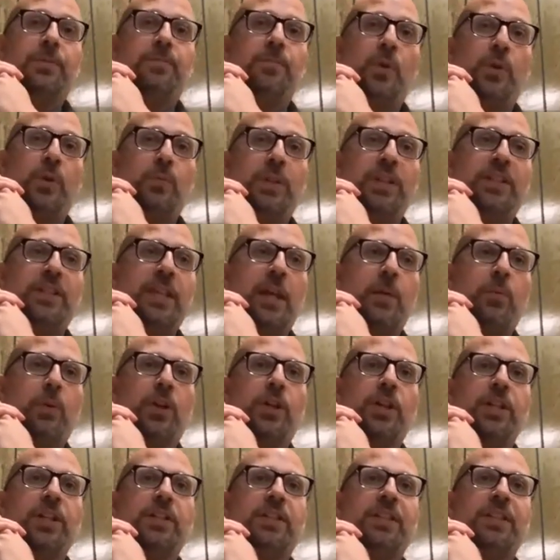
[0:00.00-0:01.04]
when we say we're
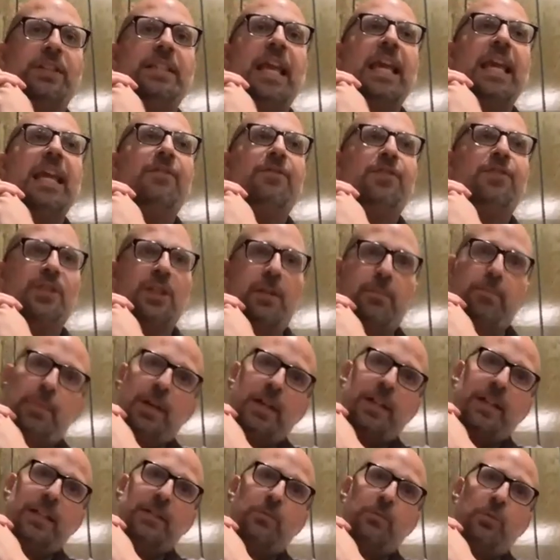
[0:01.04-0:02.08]
going to save
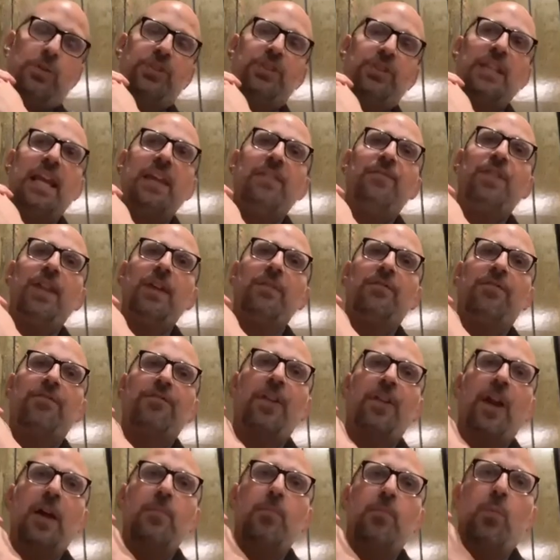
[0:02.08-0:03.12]
somebody. We'll save them
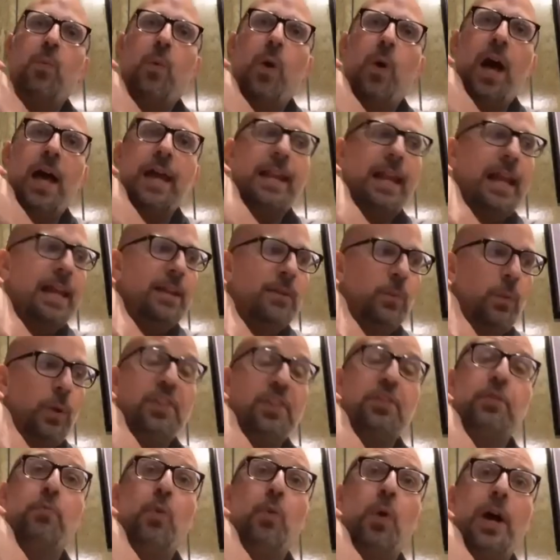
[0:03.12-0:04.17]
from what and
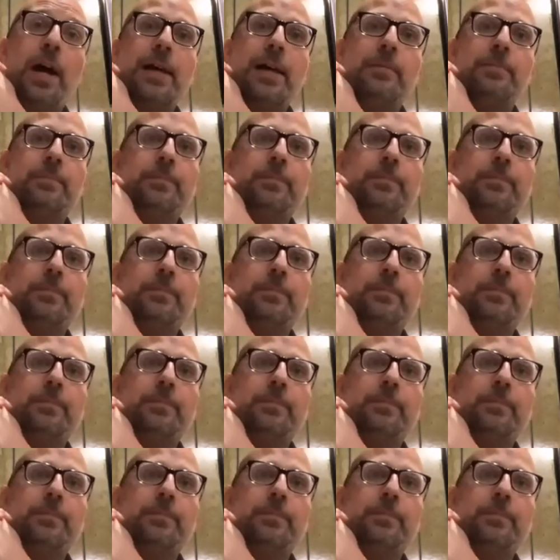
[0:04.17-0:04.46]
with what.